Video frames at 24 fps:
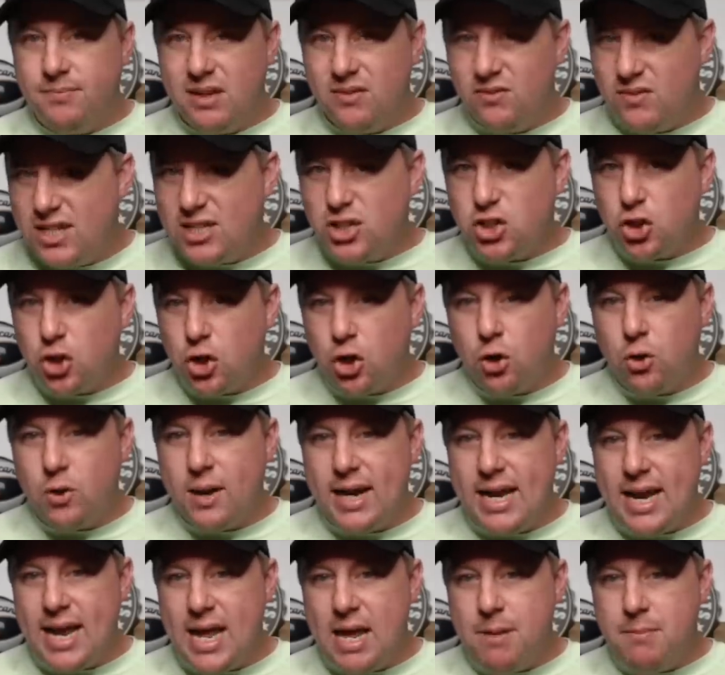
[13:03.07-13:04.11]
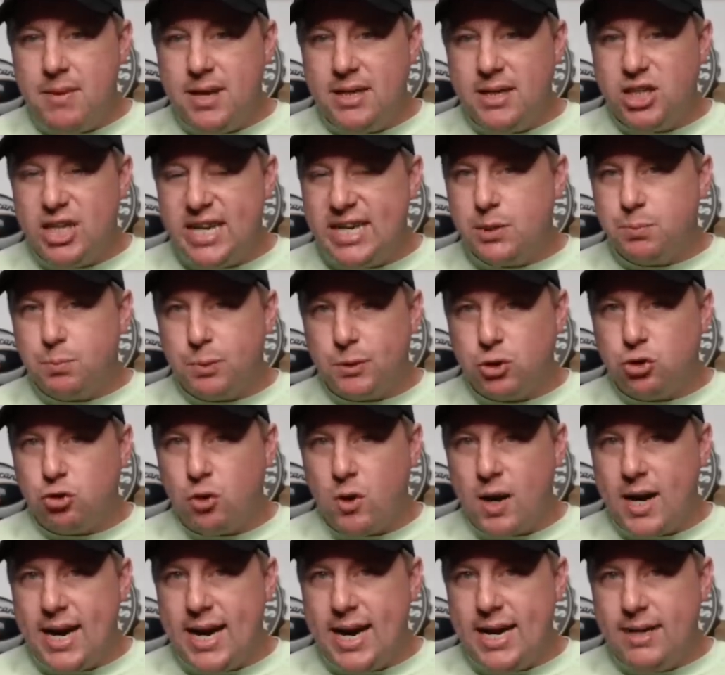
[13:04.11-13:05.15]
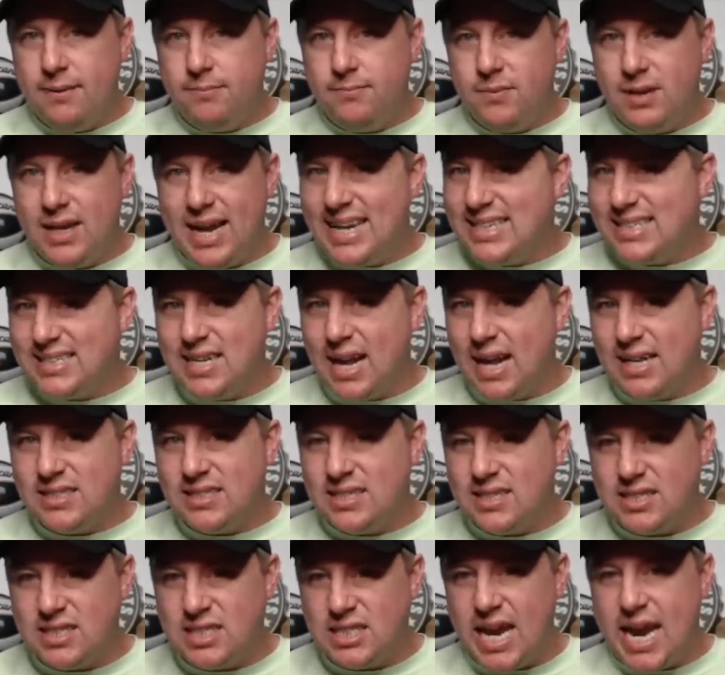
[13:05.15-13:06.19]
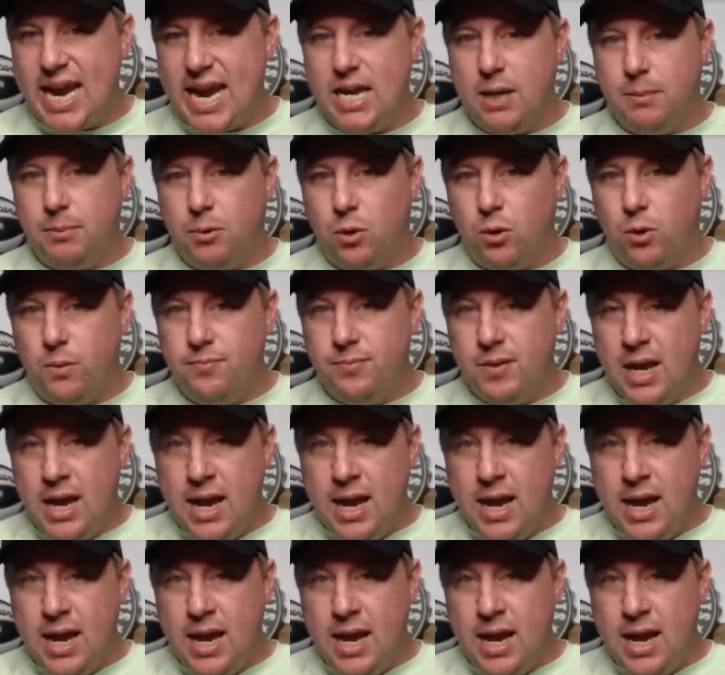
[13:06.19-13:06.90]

this current image he's portraying, it's not sustainable.